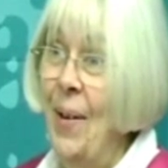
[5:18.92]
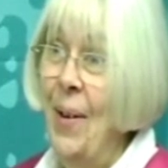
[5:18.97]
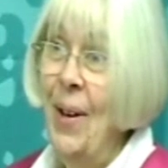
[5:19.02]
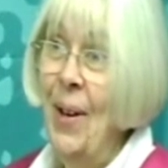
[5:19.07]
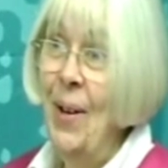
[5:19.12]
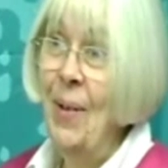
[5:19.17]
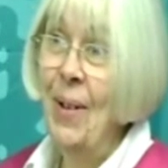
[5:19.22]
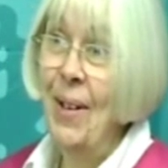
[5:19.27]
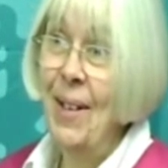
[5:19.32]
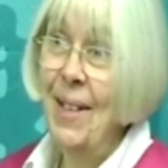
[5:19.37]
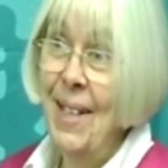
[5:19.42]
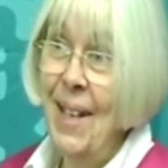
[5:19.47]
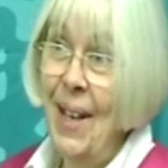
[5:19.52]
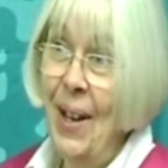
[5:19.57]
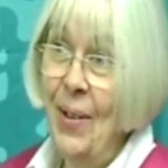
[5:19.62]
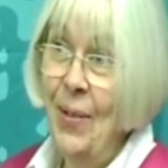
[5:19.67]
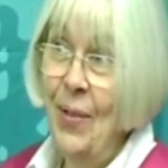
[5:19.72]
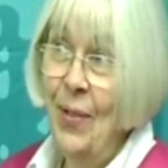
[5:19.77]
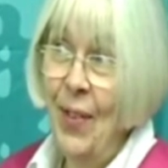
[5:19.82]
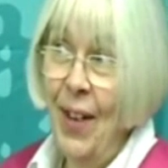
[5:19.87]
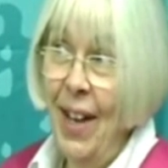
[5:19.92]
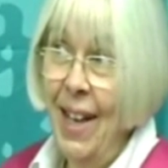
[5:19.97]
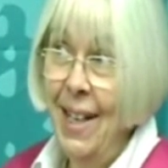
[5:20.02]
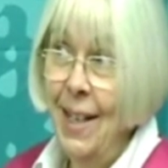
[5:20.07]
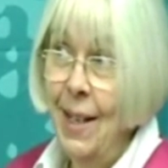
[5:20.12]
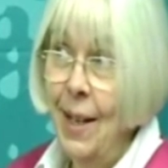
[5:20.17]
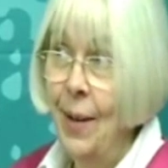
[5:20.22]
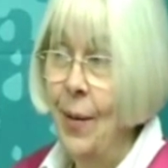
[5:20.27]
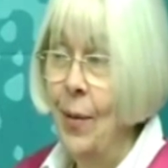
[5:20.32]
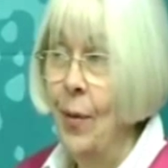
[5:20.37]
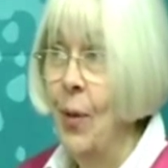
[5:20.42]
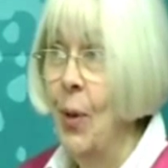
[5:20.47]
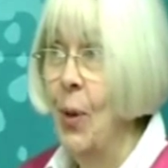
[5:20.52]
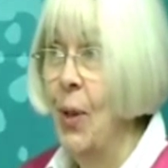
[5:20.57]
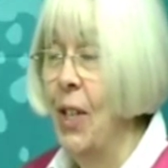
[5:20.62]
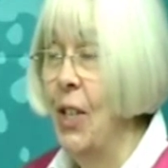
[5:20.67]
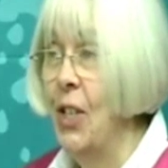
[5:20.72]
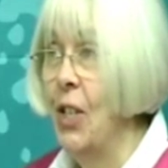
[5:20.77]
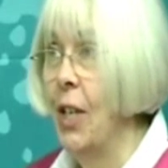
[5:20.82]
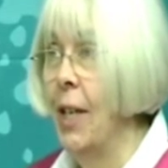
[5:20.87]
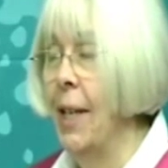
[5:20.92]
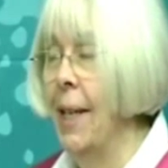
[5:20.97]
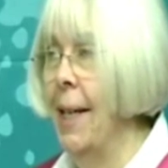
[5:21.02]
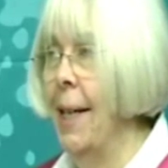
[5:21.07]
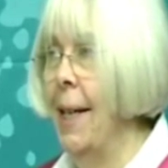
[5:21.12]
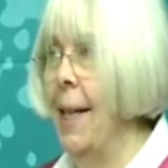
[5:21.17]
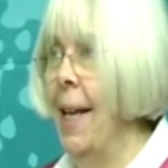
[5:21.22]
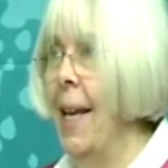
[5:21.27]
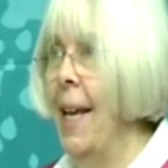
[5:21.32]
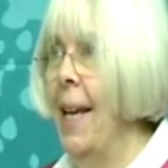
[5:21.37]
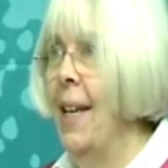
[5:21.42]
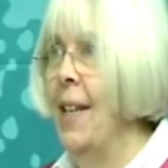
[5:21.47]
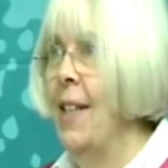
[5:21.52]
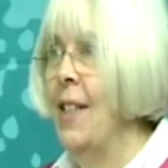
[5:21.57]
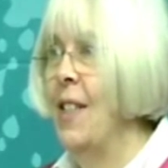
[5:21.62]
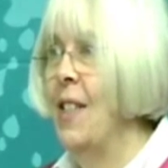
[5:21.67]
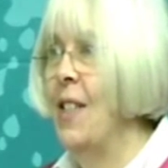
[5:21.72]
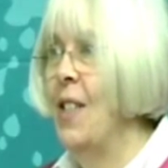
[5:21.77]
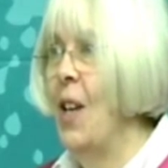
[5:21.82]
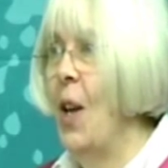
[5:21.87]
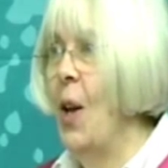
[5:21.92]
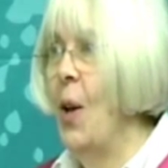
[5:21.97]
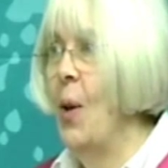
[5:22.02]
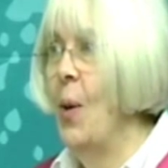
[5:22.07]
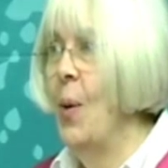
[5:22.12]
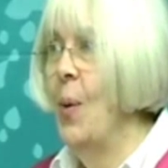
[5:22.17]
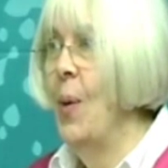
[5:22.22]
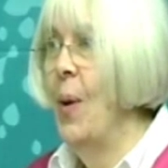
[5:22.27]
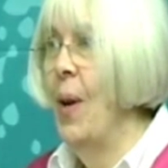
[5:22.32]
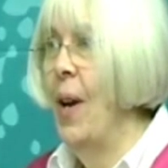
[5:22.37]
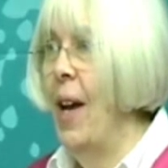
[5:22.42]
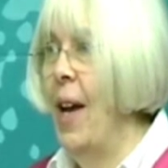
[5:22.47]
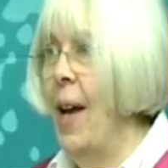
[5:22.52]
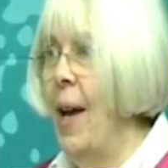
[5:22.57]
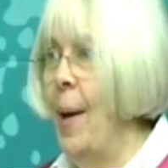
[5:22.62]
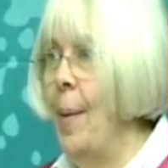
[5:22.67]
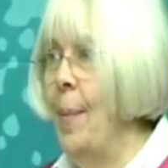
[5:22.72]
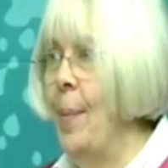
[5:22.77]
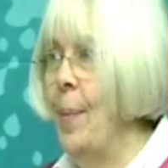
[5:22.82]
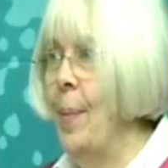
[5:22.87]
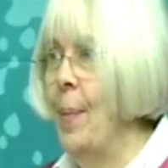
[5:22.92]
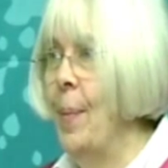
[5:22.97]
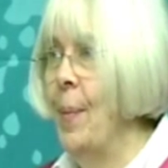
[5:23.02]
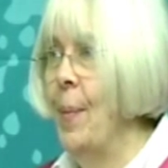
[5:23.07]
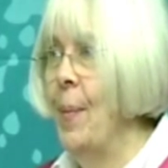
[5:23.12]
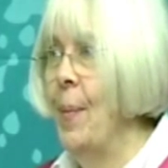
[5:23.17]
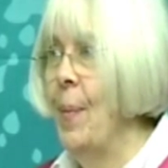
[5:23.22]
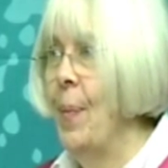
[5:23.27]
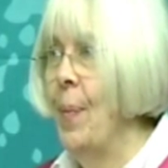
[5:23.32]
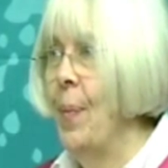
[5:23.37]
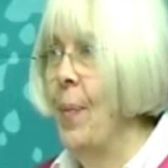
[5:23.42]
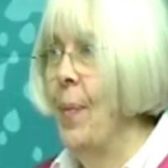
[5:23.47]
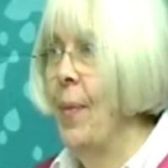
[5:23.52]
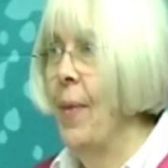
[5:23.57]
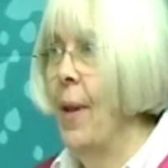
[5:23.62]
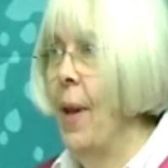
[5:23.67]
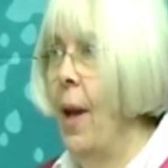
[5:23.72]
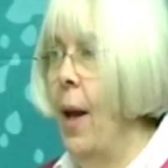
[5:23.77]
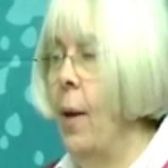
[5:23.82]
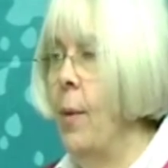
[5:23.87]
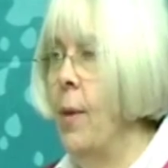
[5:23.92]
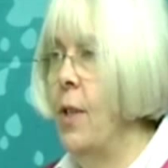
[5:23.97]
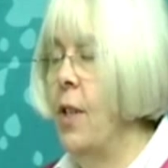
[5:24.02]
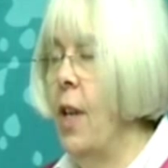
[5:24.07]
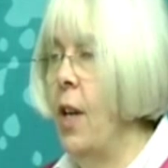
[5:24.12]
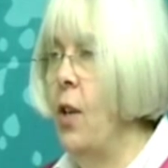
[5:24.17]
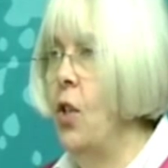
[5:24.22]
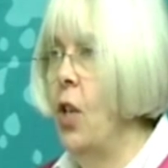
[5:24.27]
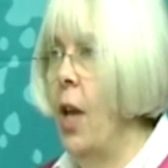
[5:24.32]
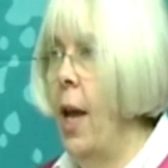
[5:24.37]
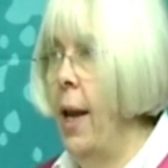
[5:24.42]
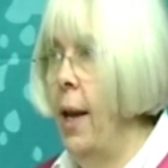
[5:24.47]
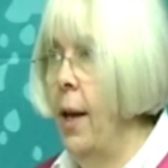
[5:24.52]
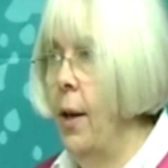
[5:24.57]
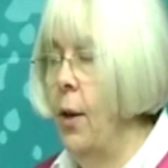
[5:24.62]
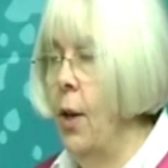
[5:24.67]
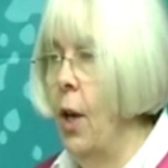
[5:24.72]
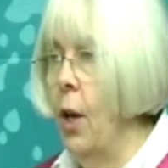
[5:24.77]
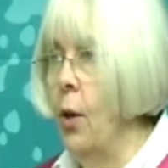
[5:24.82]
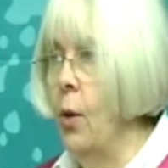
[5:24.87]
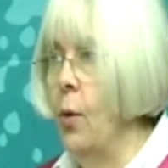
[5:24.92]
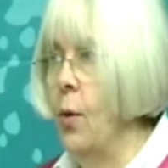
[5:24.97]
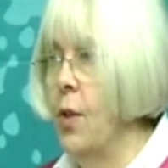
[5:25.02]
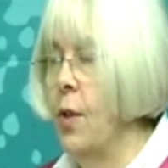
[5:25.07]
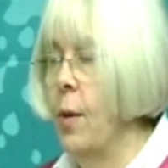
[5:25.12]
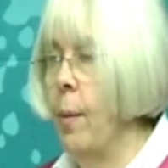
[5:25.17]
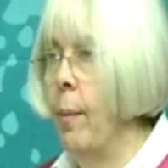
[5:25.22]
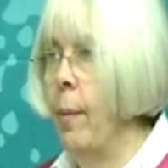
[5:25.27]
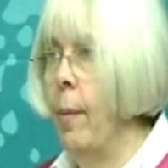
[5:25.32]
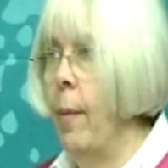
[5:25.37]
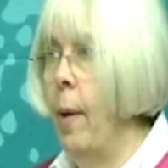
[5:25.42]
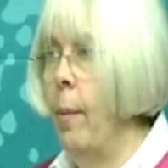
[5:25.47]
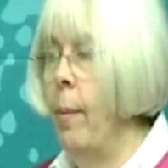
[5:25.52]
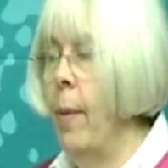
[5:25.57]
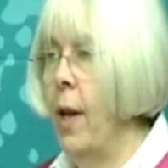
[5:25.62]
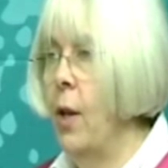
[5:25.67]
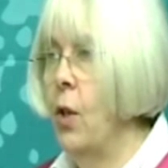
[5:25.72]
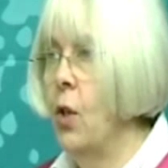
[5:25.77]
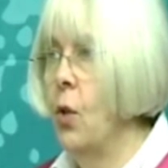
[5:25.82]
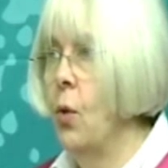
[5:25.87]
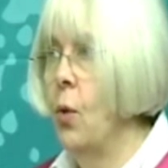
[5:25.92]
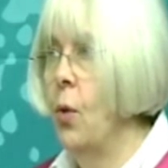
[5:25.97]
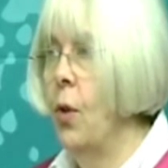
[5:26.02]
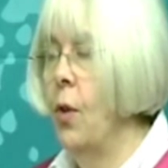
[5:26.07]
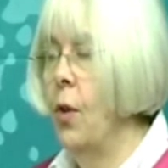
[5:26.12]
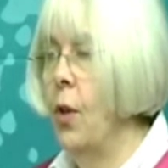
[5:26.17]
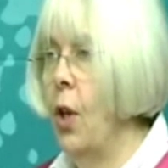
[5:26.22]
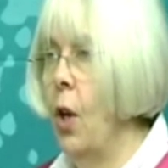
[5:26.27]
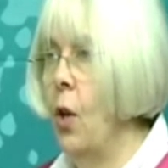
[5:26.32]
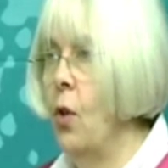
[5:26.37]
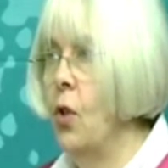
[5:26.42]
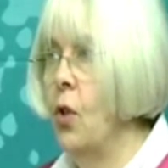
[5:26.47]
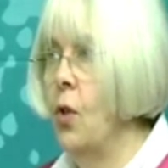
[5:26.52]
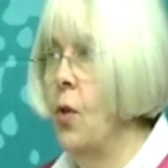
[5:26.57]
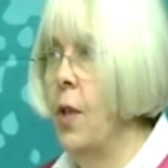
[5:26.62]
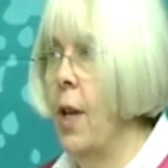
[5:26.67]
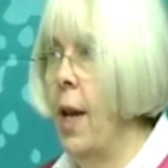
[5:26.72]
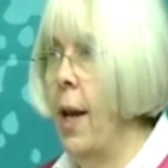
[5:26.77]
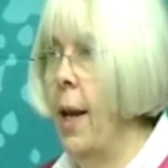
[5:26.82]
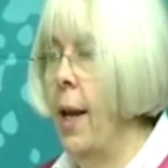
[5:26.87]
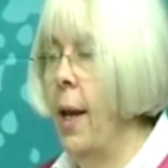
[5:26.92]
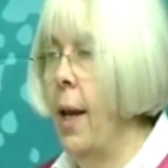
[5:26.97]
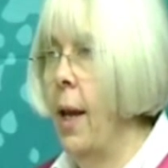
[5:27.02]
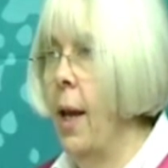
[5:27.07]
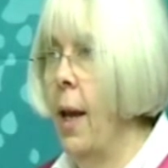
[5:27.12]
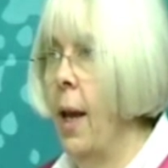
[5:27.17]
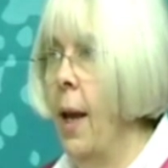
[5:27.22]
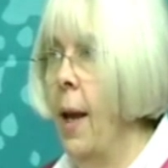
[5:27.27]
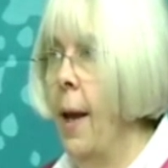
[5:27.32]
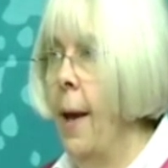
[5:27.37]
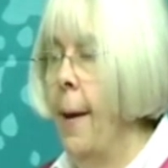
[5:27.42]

when you want to go and find it on Voyager. So I would say take notes and make sure that the notes you take,